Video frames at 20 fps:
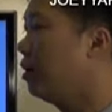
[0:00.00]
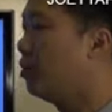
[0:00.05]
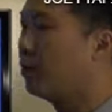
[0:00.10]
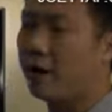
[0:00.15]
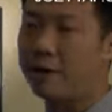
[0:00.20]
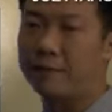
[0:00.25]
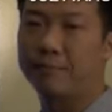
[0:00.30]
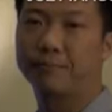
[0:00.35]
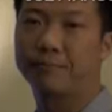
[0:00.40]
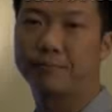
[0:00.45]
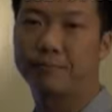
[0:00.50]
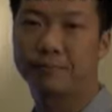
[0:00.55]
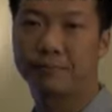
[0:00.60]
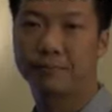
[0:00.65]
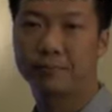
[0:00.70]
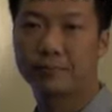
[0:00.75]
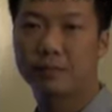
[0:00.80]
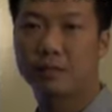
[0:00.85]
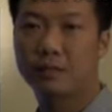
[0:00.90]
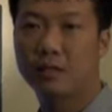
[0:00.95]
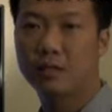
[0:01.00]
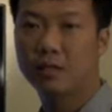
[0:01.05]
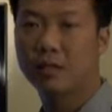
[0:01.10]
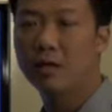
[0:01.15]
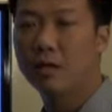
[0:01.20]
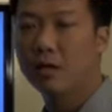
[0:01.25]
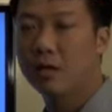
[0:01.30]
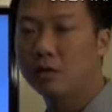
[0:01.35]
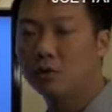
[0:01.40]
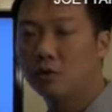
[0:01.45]
Okay,
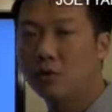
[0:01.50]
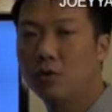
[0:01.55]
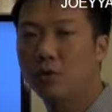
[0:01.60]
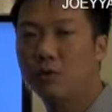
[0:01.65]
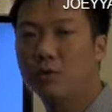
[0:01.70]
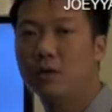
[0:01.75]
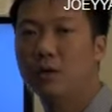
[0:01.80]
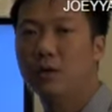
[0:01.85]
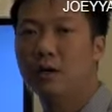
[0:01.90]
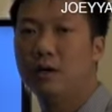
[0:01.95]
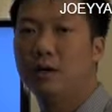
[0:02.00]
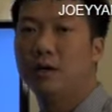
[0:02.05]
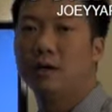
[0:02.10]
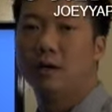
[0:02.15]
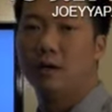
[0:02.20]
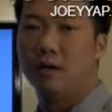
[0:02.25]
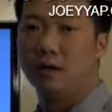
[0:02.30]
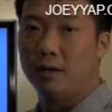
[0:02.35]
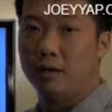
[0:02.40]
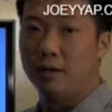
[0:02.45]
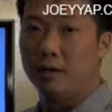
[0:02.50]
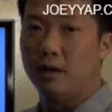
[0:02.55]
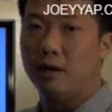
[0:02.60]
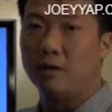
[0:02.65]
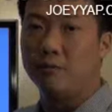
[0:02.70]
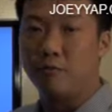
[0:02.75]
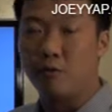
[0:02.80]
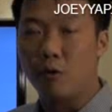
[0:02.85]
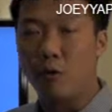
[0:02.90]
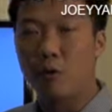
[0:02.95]
so
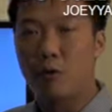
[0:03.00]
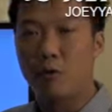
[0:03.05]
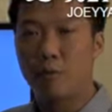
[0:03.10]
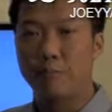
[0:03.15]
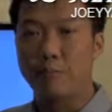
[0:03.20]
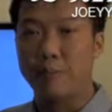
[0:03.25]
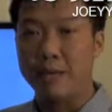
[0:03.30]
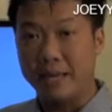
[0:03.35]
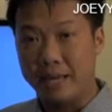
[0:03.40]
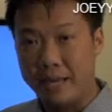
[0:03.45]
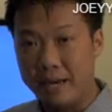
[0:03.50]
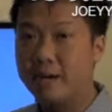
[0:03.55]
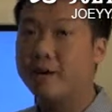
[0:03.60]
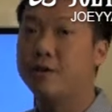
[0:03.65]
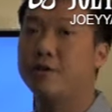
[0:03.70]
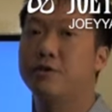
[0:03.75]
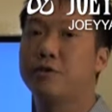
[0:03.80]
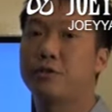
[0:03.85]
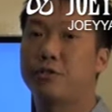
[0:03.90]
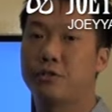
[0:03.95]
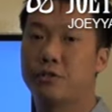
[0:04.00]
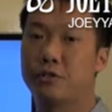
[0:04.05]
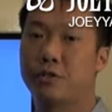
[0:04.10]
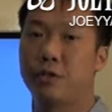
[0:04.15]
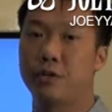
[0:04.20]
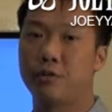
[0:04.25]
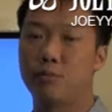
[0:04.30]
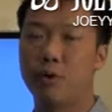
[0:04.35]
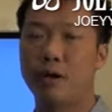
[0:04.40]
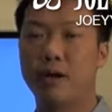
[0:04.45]
for beginners,
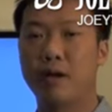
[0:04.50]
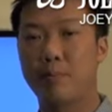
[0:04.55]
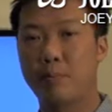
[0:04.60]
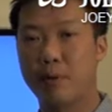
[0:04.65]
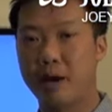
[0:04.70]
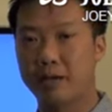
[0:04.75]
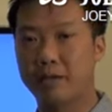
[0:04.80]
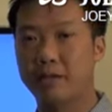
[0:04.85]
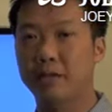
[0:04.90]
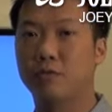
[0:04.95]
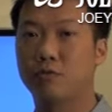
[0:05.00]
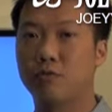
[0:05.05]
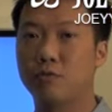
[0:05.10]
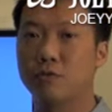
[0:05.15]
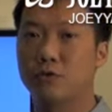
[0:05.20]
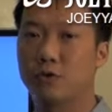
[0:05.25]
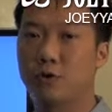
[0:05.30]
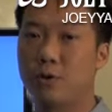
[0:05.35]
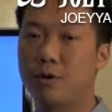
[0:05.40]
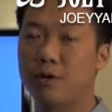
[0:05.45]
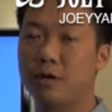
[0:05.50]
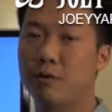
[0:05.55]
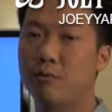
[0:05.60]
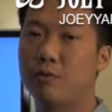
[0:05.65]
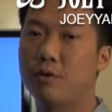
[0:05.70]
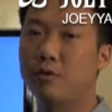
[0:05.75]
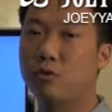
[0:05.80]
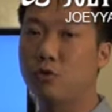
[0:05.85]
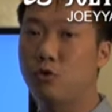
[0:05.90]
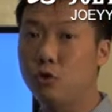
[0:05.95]
when they practice Feng Shui, they
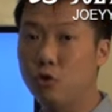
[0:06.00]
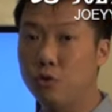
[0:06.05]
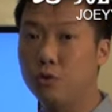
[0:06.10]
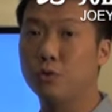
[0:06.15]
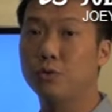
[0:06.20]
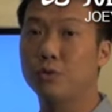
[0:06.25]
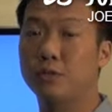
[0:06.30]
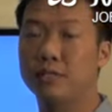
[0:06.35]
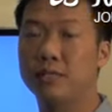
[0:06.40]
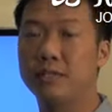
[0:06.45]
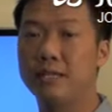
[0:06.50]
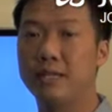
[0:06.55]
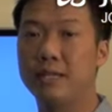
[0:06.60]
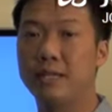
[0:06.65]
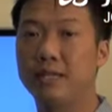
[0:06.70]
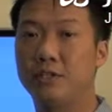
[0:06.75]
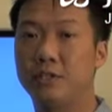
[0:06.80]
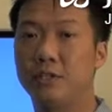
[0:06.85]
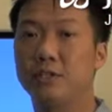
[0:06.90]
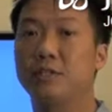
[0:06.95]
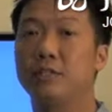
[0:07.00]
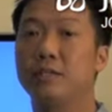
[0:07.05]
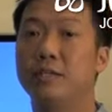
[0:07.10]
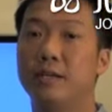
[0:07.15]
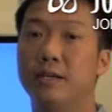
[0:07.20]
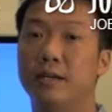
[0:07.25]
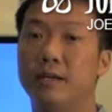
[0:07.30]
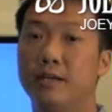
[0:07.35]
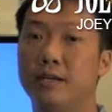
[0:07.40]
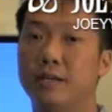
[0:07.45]
would use just
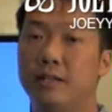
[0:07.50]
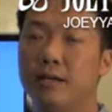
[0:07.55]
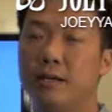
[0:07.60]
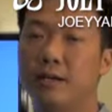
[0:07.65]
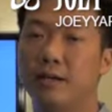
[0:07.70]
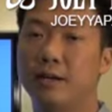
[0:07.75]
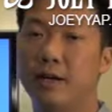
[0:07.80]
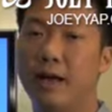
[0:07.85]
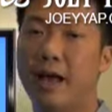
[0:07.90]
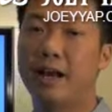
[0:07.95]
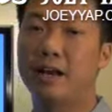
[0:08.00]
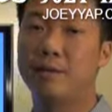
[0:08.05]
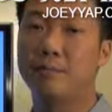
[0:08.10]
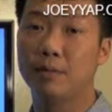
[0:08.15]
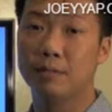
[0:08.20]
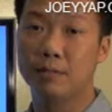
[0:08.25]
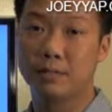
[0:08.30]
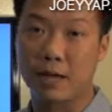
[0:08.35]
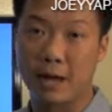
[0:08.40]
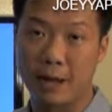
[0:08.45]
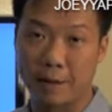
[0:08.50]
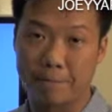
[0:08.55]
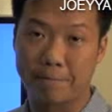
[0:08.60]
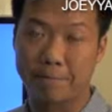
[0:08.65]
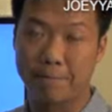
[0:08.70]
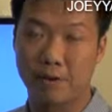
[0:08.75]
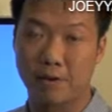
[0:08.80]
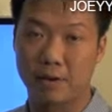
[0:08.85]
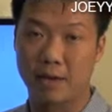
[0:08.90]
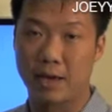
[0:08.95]
the animal sign.
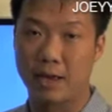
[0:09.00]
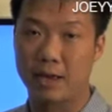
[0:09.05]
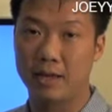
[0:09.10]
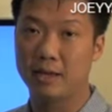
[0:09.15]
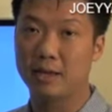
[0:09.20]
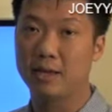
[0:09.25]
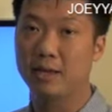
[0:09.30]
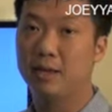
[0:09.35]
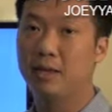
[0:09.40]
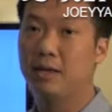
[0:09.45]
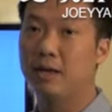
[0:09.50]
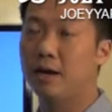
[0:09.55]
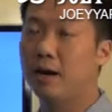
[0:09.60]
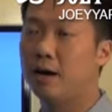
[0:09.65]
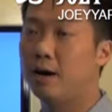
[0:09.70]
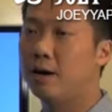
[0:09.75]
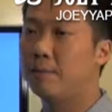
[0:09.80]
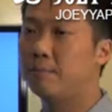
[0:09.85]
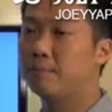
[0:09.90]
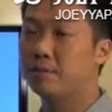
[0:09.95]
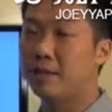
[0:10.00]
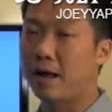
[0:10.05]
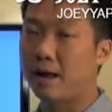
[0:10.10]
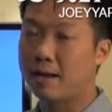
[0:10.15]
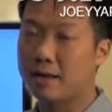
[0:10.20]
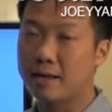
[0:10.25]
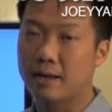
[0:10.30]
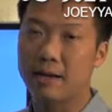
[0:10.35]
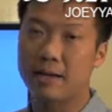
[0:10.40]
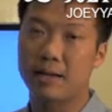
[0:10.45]
Okay,
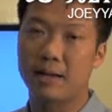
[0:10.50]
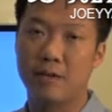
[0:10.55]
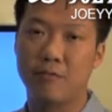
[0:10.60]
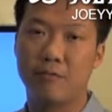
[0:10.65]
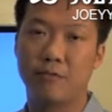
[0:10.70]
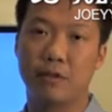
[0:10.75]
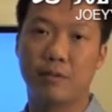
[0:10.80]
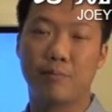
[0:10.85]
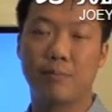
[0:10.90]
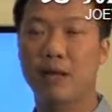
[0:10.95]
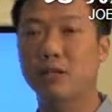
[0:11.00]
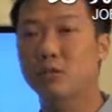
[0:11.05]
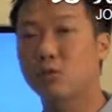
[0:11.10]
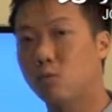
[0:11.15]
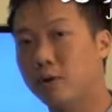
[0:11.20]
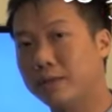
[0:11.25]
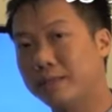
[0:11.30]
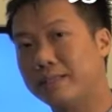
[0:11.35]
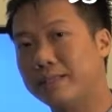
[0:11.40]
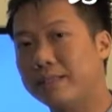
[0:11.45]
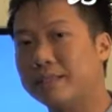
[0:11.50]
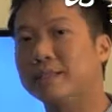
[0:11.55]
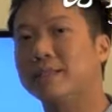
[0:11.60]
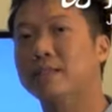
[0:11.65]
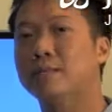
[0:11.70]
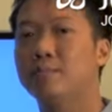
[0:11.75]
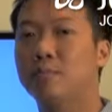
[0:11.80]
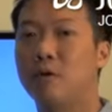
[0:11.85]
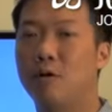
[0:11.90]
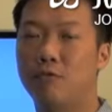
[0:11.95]
technically it depends on what
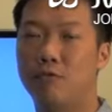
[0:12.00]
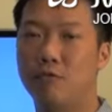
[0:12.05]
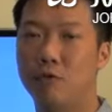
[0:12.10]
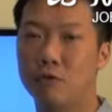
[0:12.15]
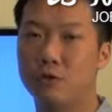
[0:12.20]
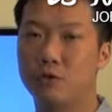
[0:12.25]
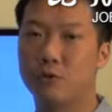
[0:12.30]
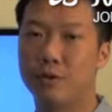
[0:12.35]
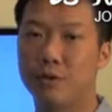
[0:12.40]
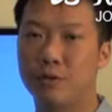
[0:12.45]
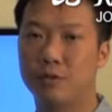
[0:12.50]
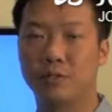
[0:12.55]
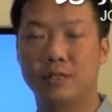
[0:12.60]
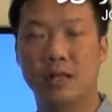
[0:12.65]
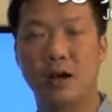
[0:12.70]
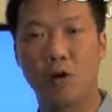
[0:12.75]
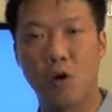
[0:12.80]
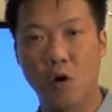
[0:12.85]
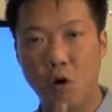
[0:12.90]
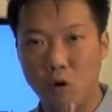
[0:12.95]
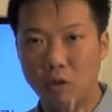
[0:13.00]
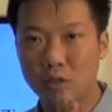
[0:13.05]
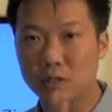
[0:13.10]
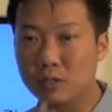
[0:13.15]
system of Feng Shui you use. Now, all